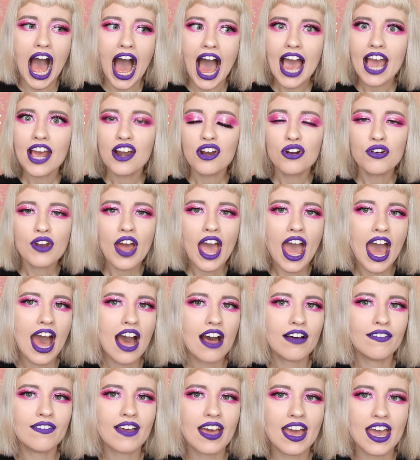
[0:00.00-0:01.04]
I don't
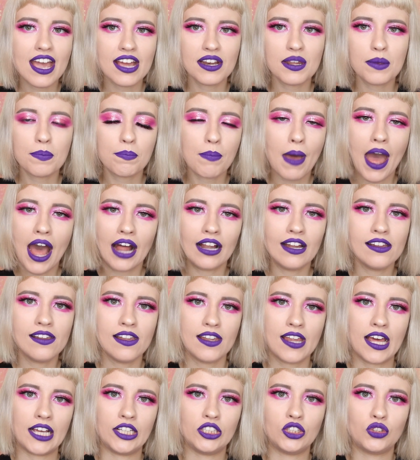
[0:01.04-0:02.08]
have any
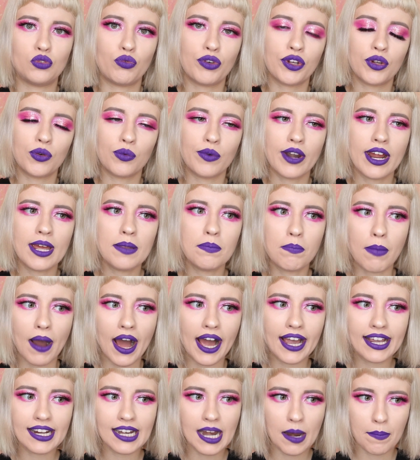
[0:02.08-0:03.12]
palette that I regret
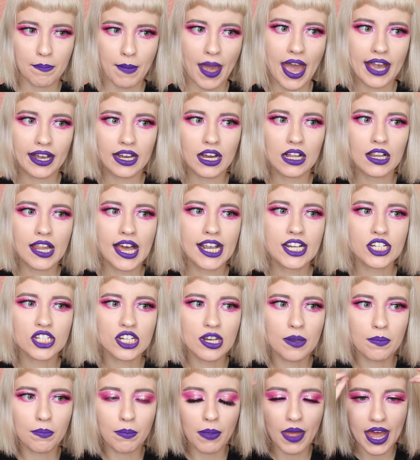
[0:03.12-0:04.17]
buying in my
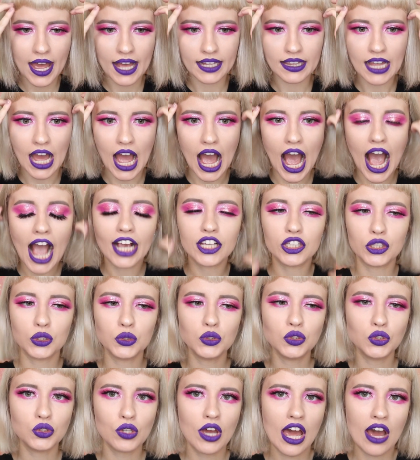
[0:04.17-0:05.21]
collection, but I
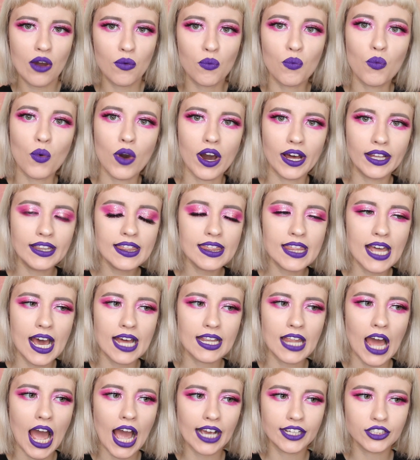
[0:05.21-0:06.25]
used to have one
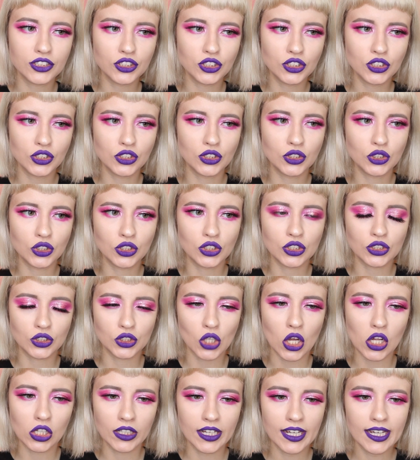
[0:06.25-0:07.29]
that I
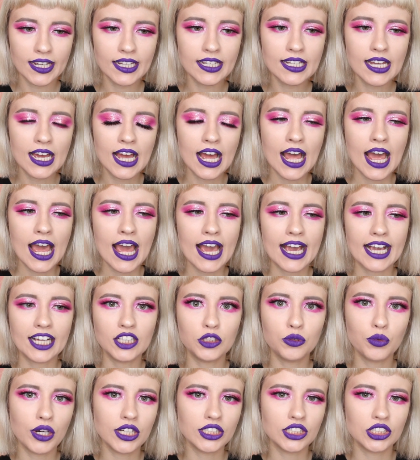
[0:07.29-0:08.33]
sold it.
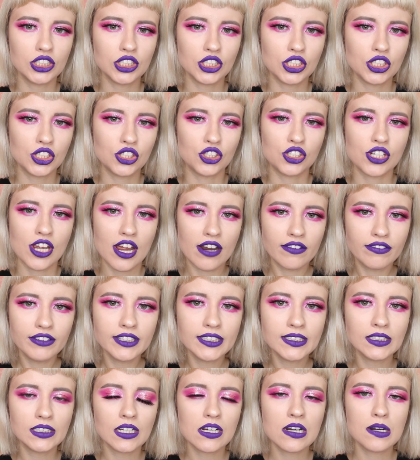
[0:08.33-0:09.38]
It was the
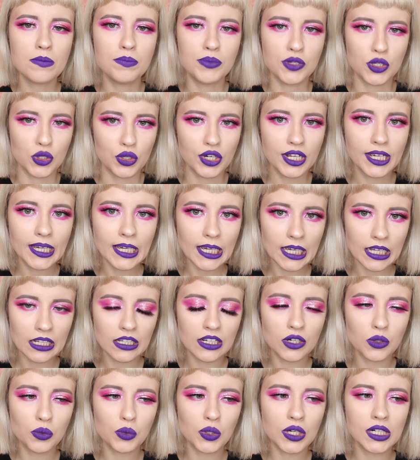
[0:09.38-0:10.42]
Jeffree Star Beauty
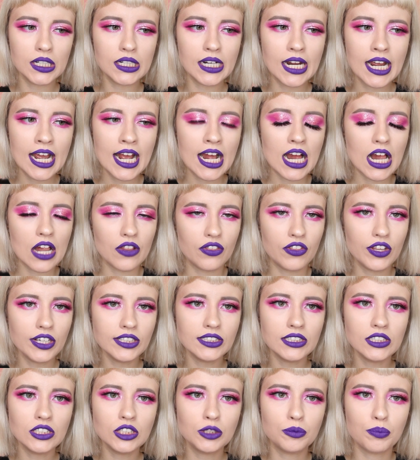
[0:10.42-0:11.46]
Killer one.
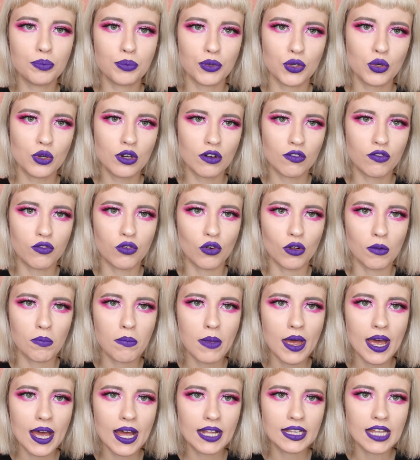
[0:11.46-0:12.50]
This is beautiful,
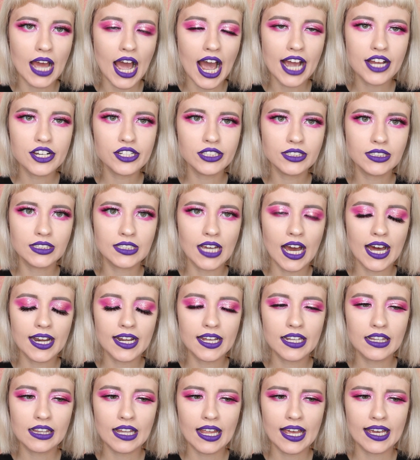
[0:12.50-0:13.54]
but I just got
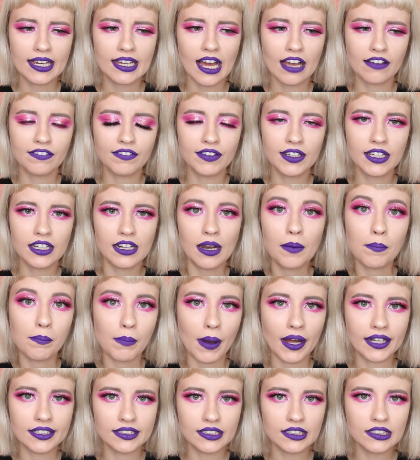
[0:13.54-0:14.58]
it like, I think, in a
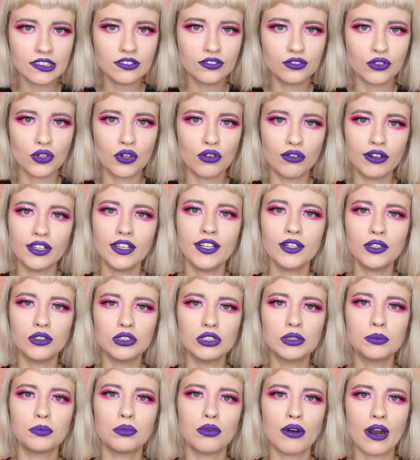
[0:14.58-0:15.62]
bundle for a really
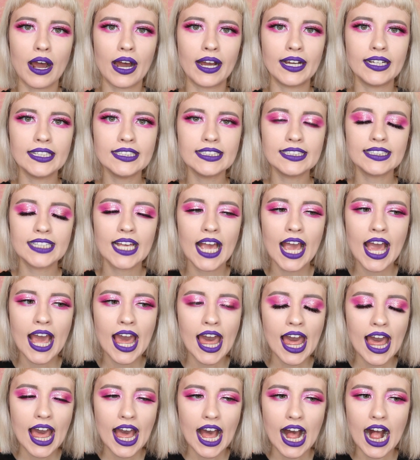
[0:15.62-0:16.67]
good price.
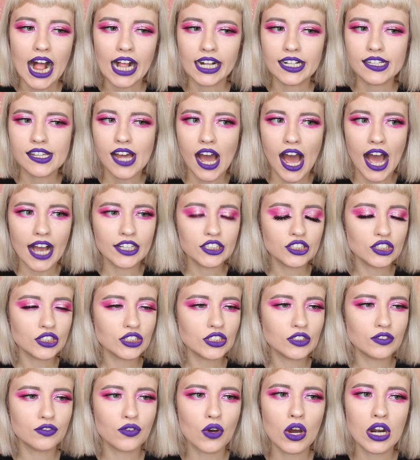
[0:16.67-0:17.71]
And I
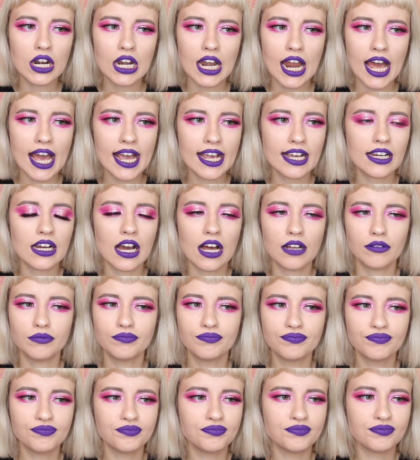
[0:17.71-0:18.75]
just thought like,
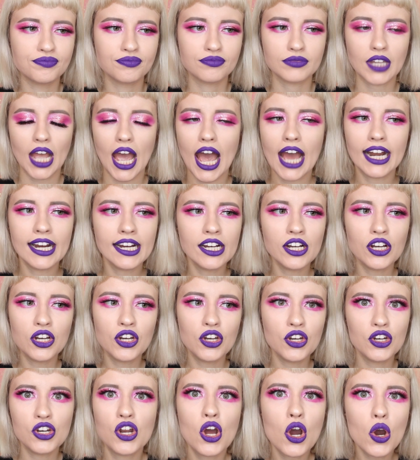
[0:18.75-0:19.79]
I
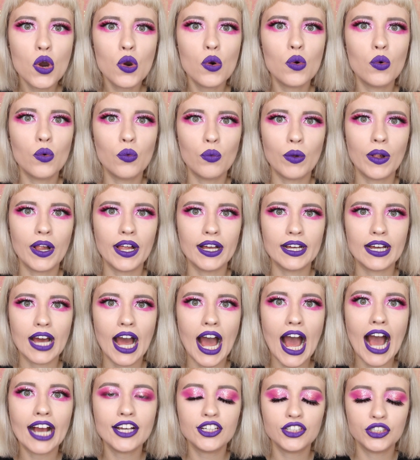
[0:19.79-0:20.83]
didn't know, like
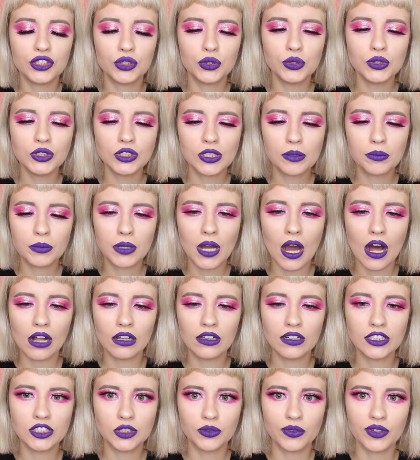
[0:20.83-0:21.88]
I used some
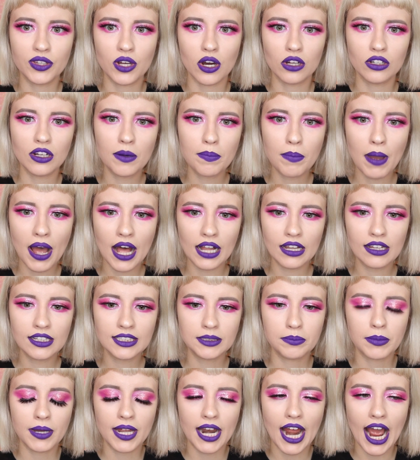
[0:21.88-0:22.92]
colors with other
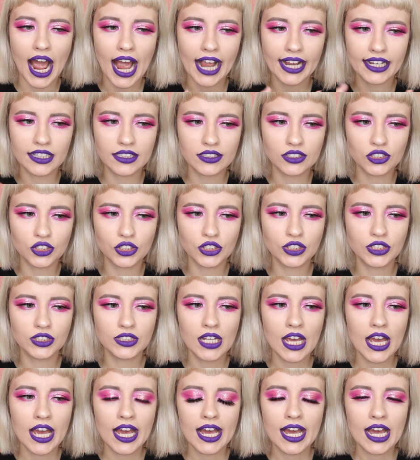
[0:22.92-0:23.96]
palettes, but
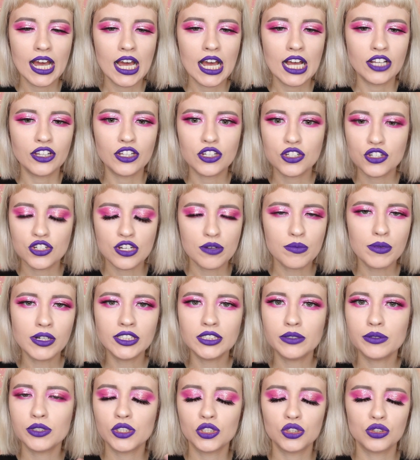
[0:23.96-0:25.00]
the
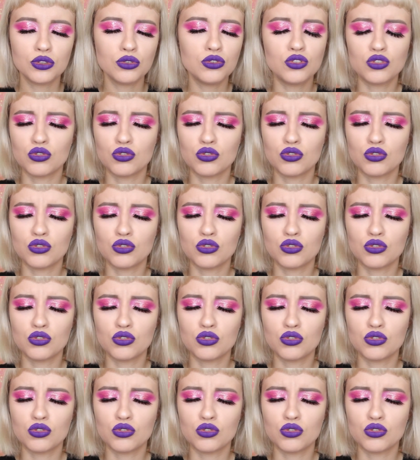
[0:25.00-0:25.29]
shimmers were too